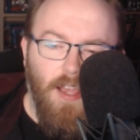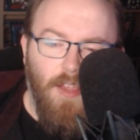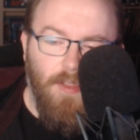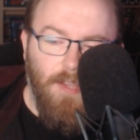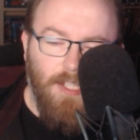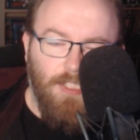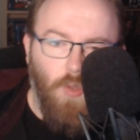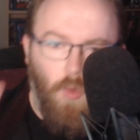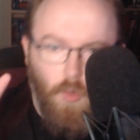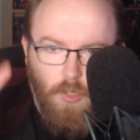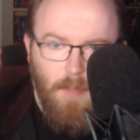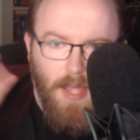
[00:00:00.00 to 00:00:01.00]
that this
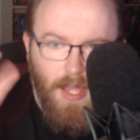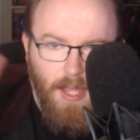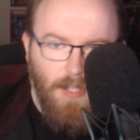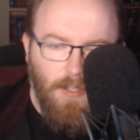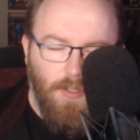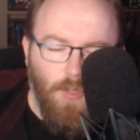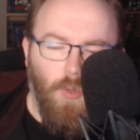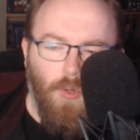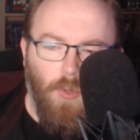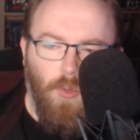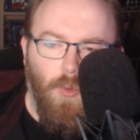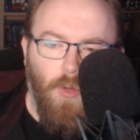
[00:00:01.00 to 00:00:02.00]
old man, quote
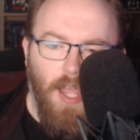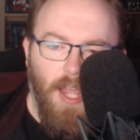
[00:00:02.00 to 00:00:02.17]
unquote,